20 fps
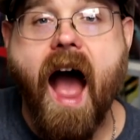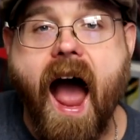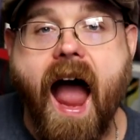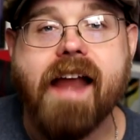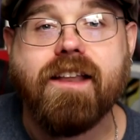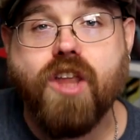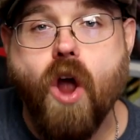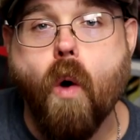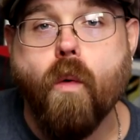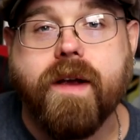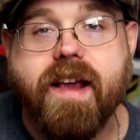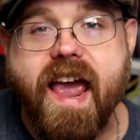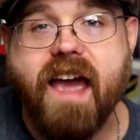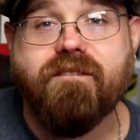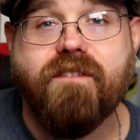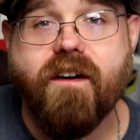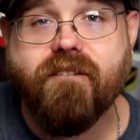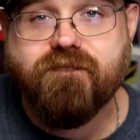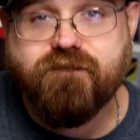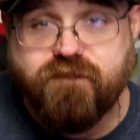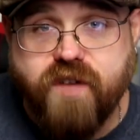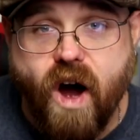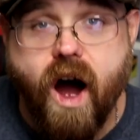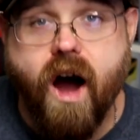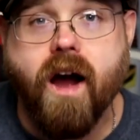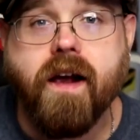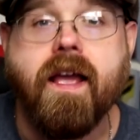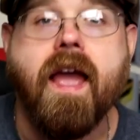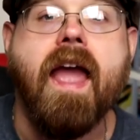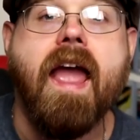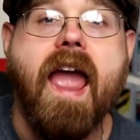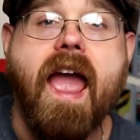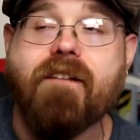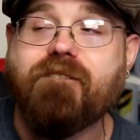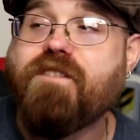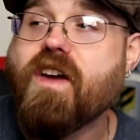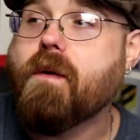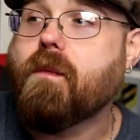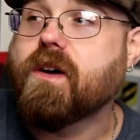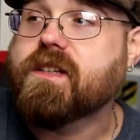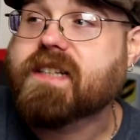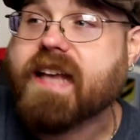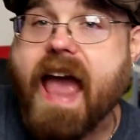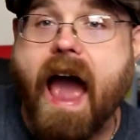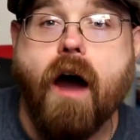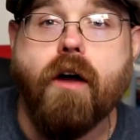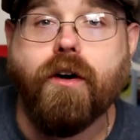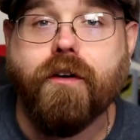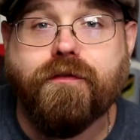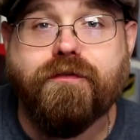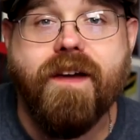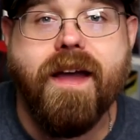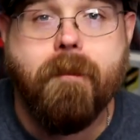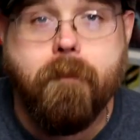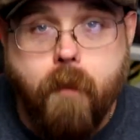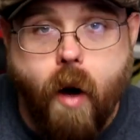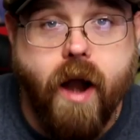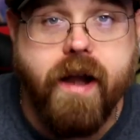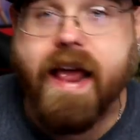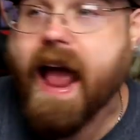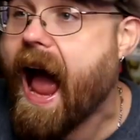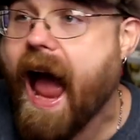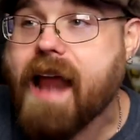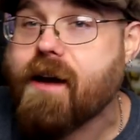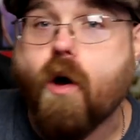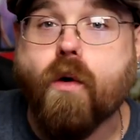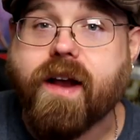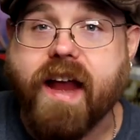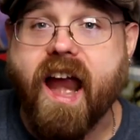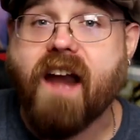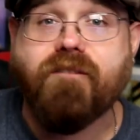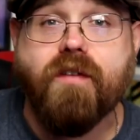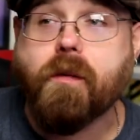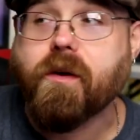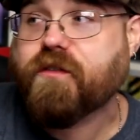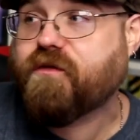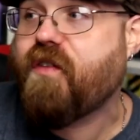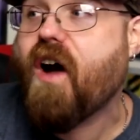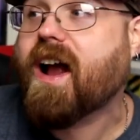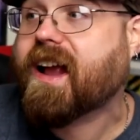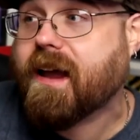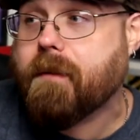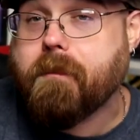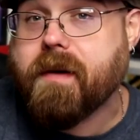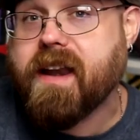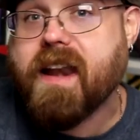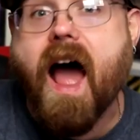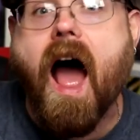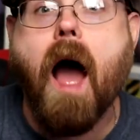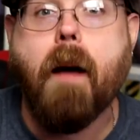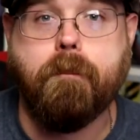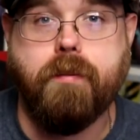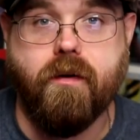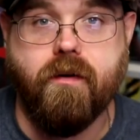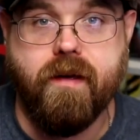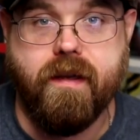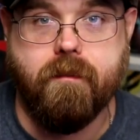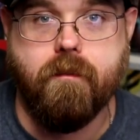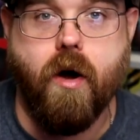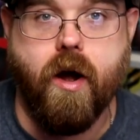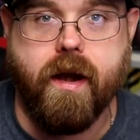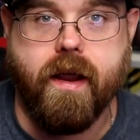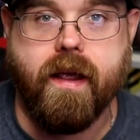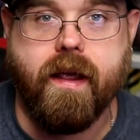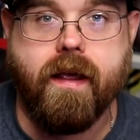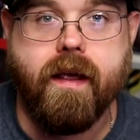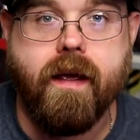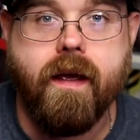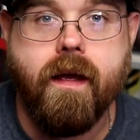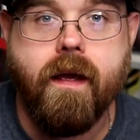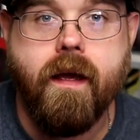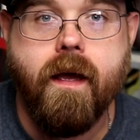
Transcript: I don't give a fuck if it was counterfeit money. I don't care if it was fucking Monopoly money.